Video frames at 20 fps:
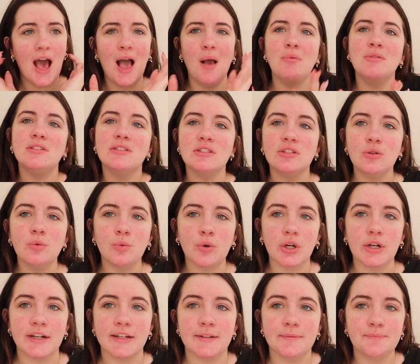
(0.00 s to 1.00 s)
I was a little
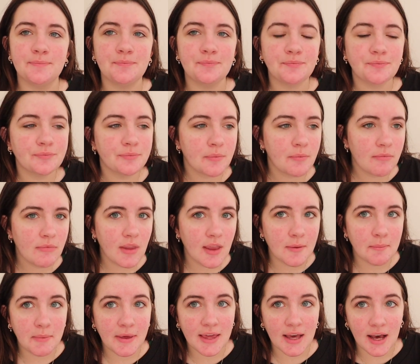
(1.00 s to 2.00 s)
worried
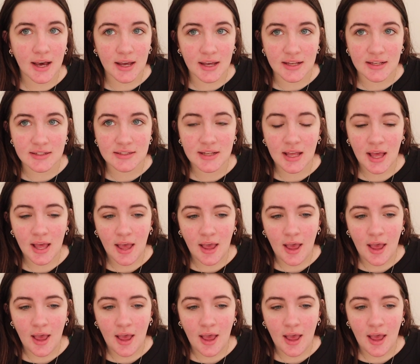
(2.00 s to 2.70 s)
because